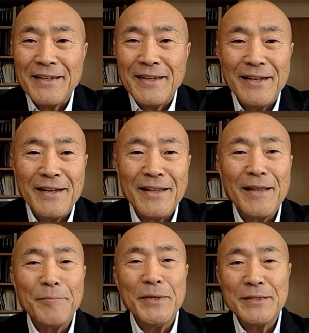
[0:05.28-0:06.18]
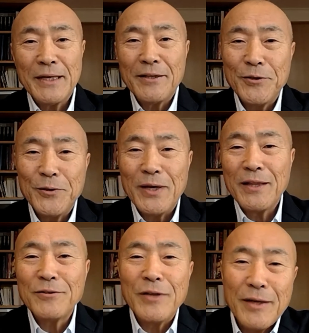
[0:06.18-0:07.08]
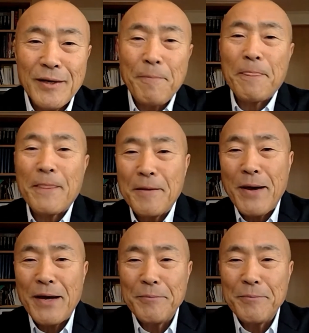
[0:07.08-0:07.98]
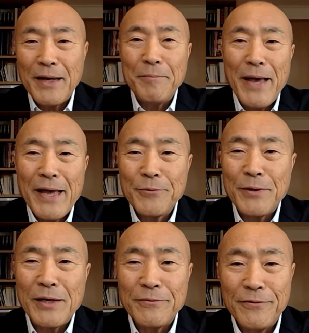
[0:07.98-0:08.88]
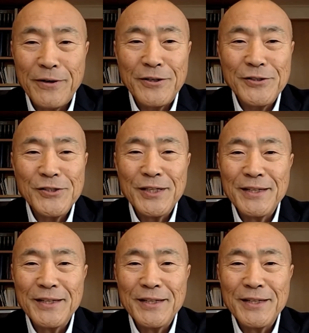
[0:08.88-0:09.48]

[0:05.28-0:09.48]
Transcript: Let me tell you a little about my background first,